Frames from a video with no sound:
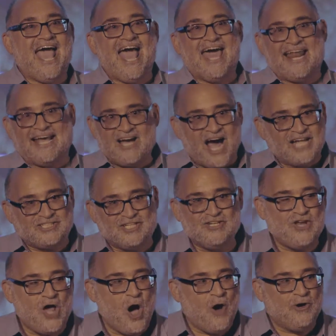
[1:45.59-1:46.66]
and I got to
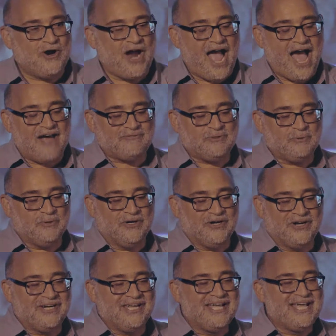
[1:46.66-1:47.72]
know her
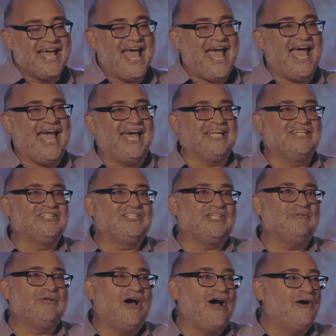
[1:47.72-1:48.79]
afterward and she would